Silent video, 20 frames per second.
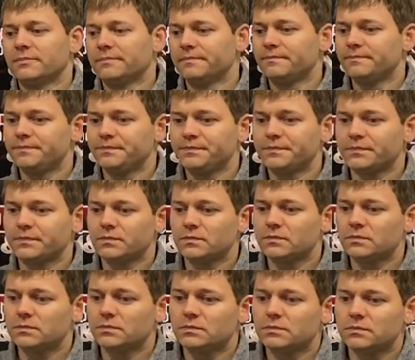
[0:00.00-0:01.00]

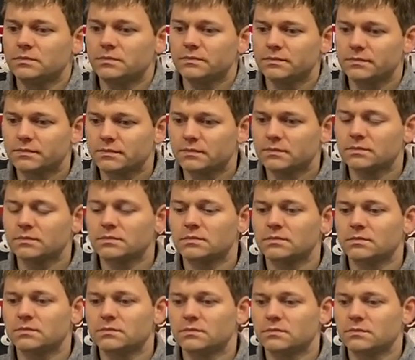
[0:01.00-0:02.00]

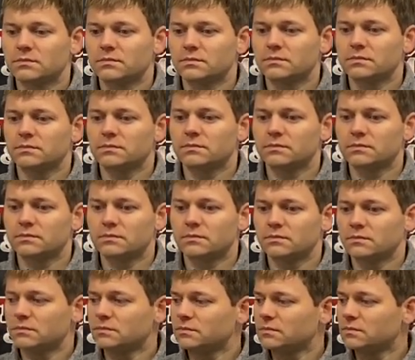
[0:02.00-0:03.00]

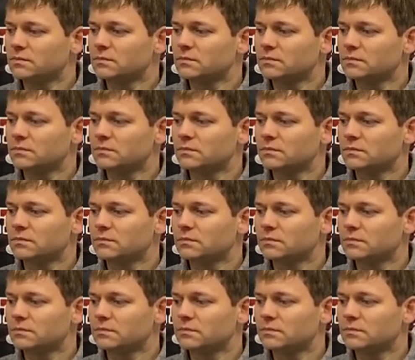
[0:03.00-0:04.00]

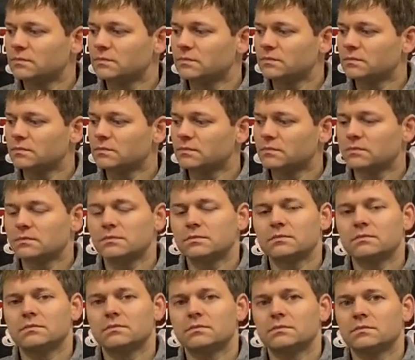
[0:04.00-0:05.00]

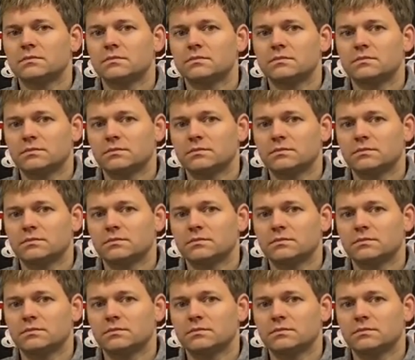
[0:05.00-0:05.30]
(silent)